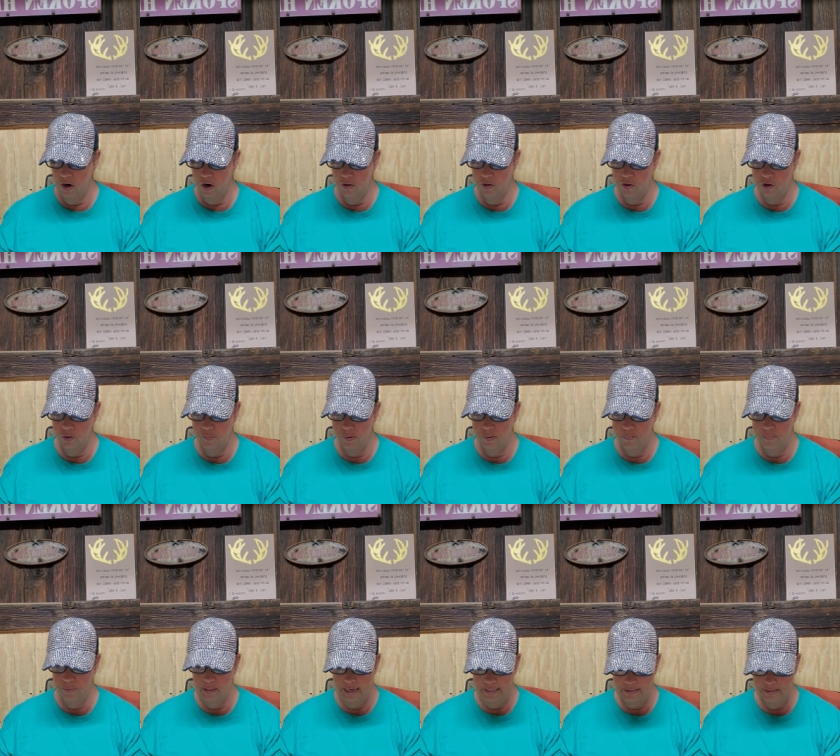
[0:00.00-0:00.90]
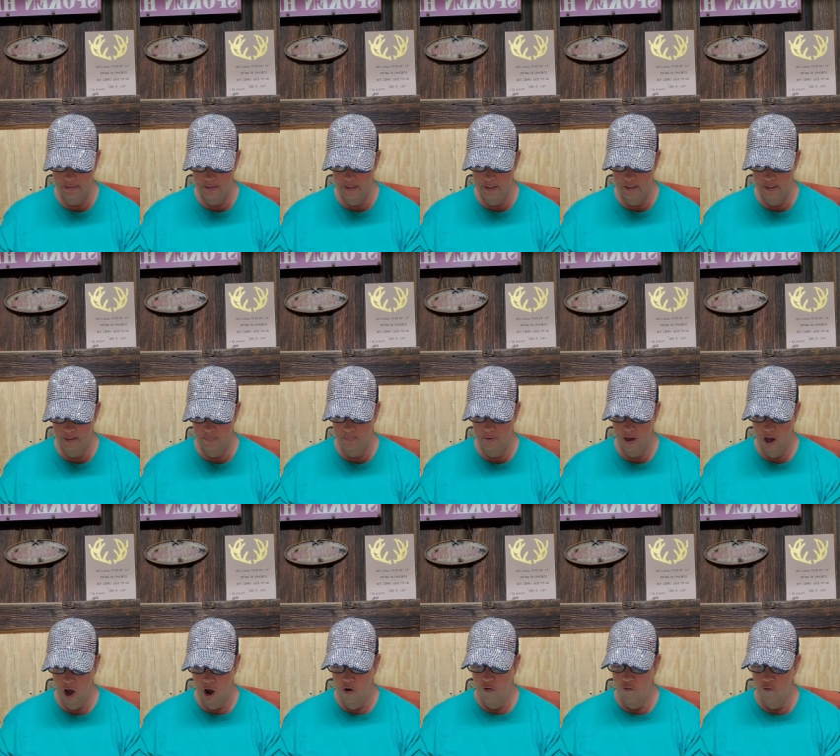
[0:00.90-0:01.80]
earth shall be blessed in him,
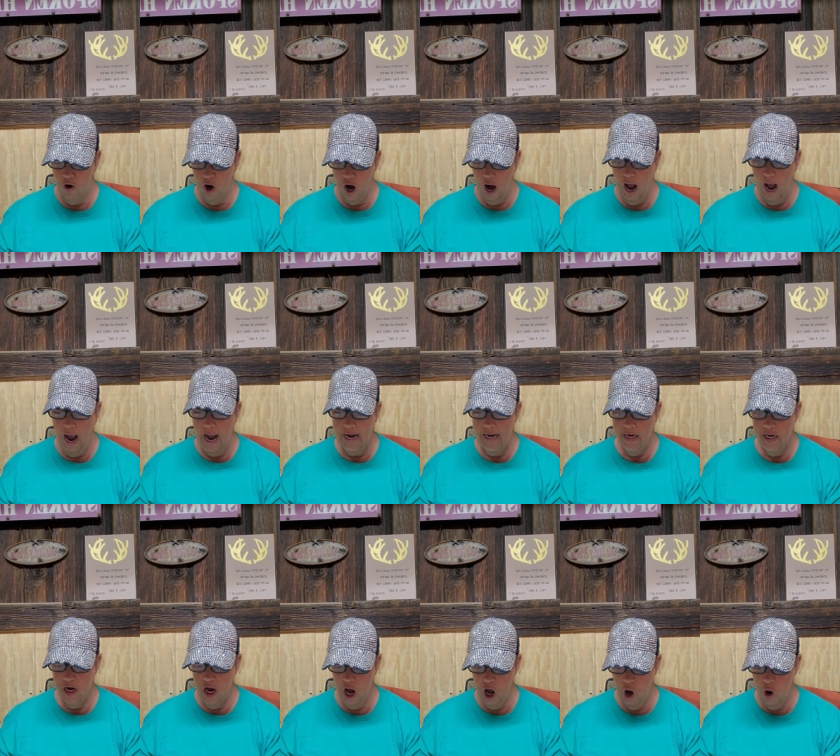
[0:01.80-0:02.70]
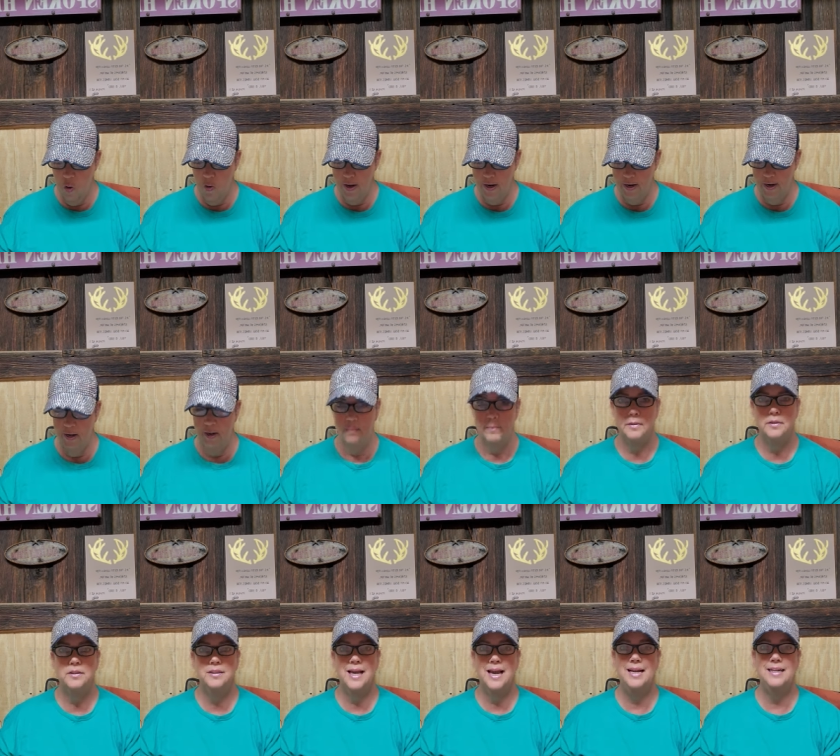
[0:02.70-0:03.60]
for I know him.
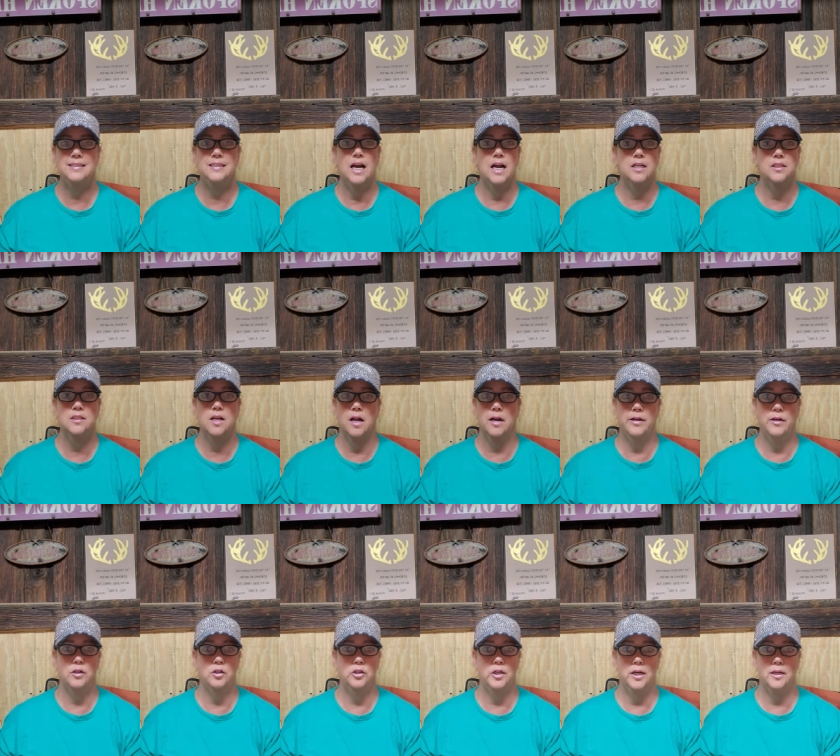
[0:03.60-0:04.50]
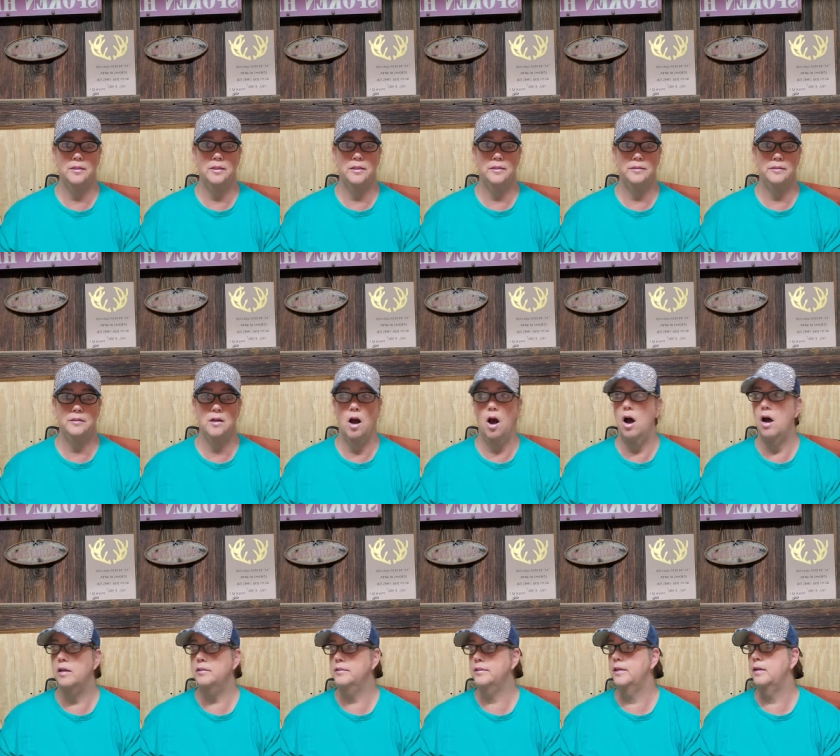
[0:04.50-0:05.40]
Saints, I just got to interject this.
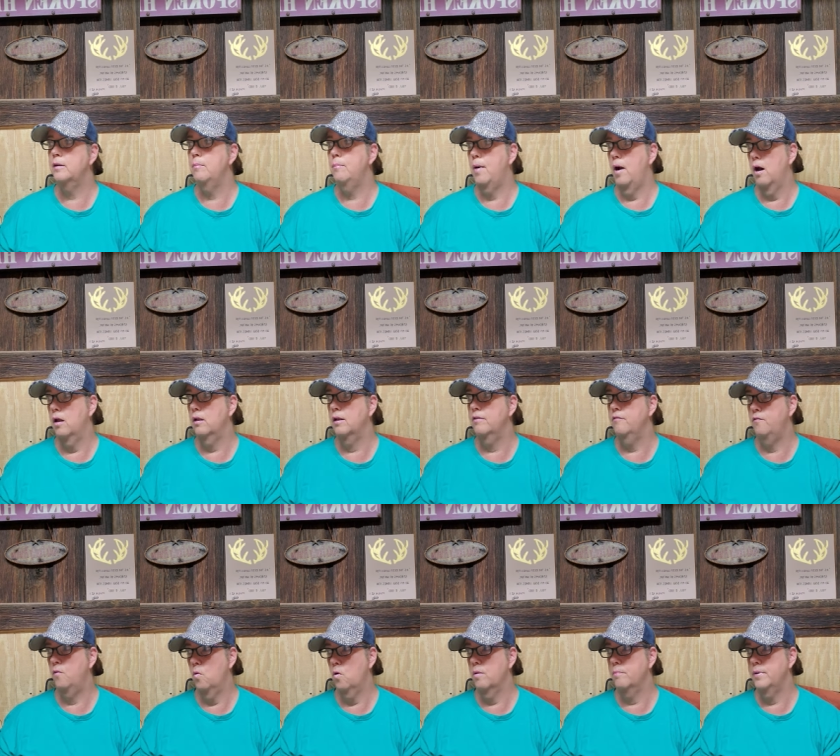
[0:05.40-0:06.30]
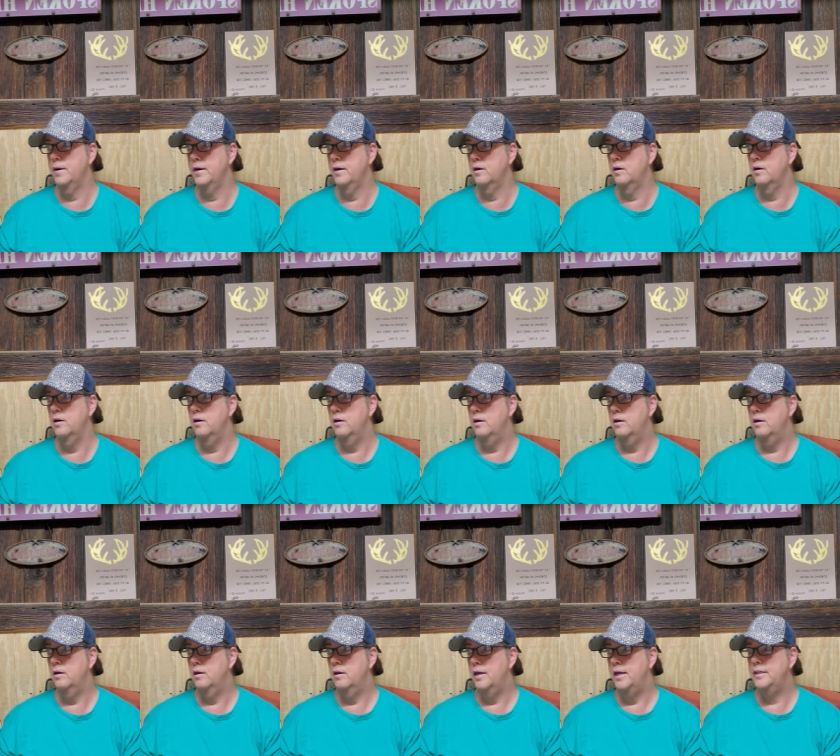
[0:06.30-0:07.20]
God's in a bodily form here.
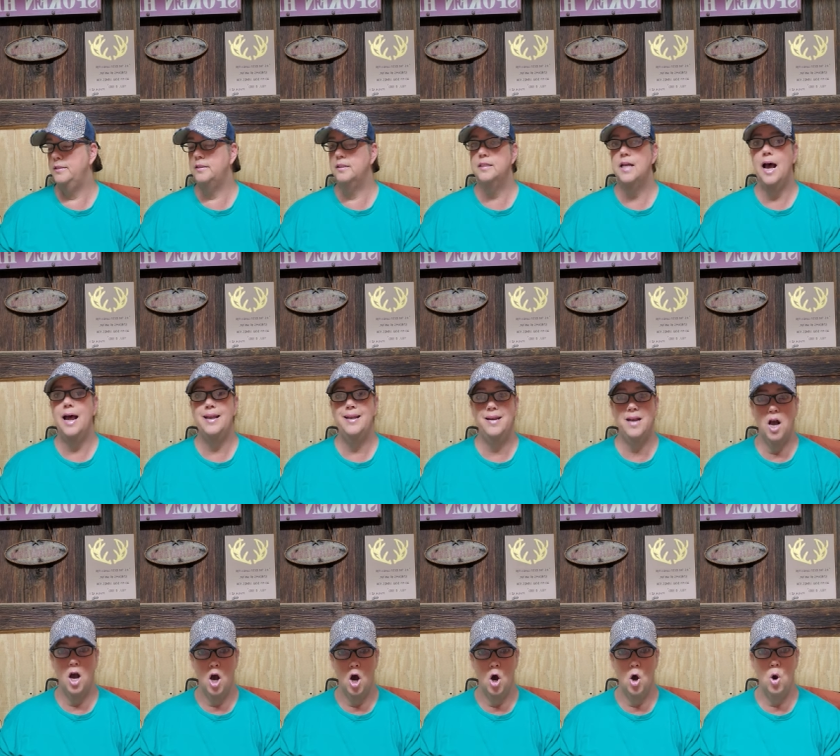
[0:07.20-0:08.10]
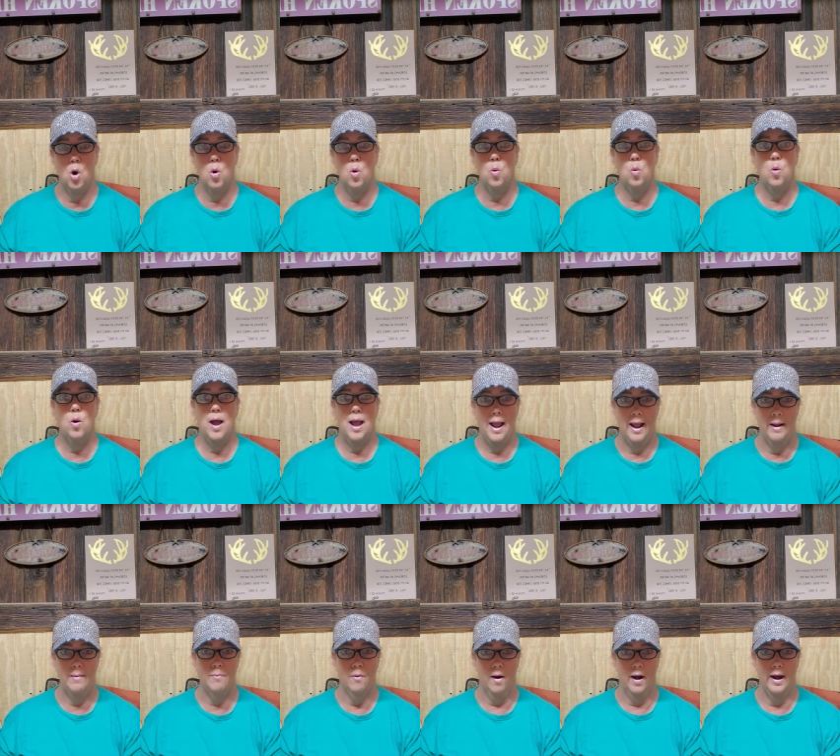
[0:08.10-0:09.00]
He says, "I know
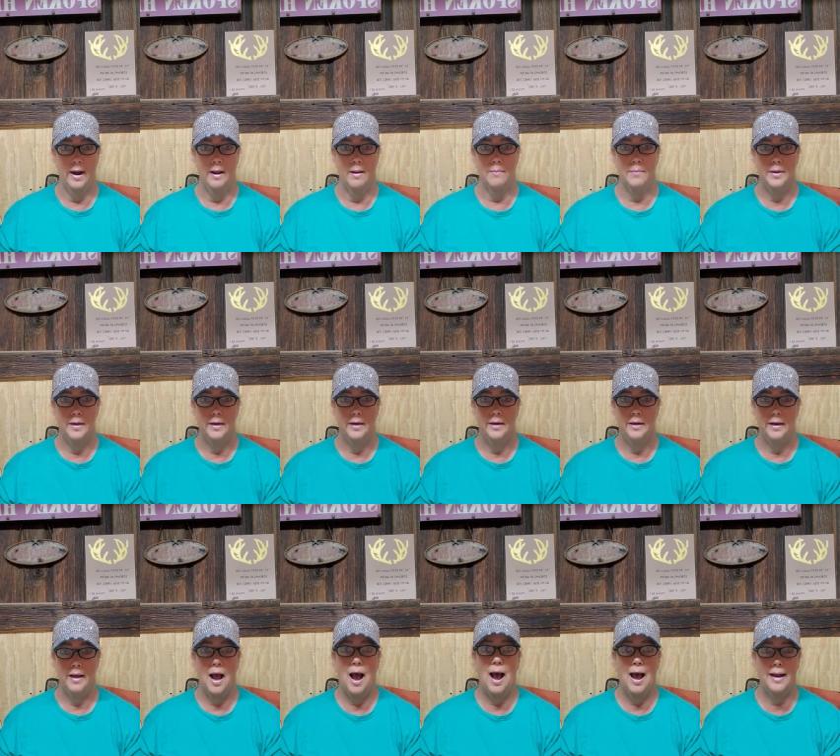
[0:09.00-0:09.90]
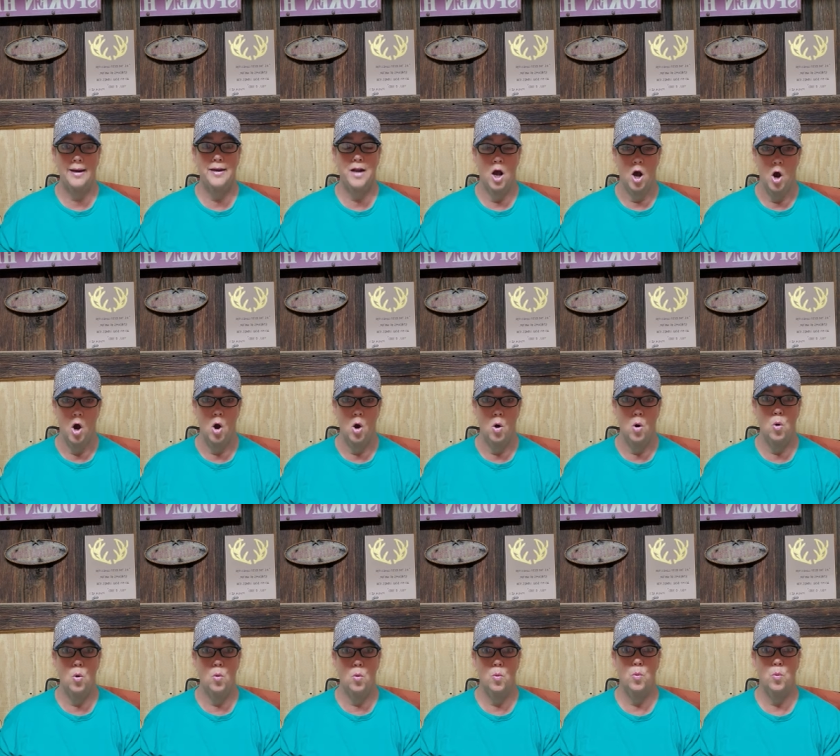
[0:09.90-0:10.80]
Abraham. I
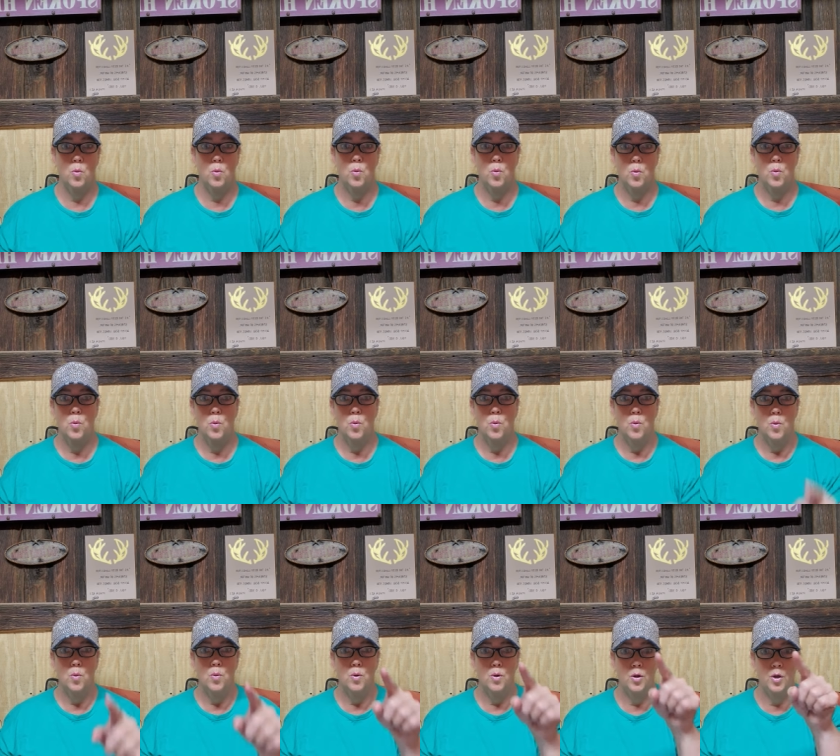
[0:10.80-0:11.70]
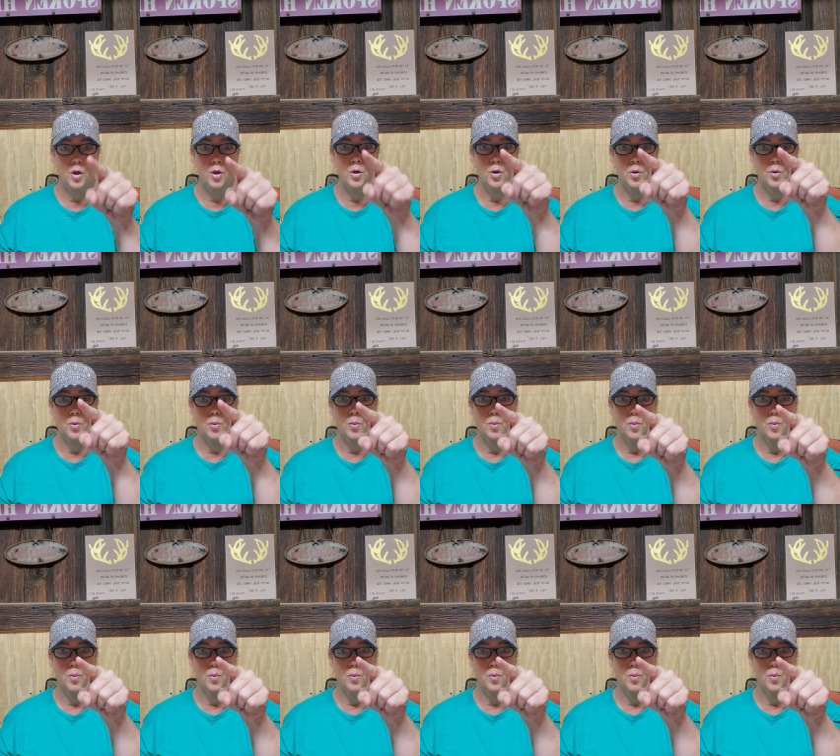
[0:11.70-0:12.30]
know you."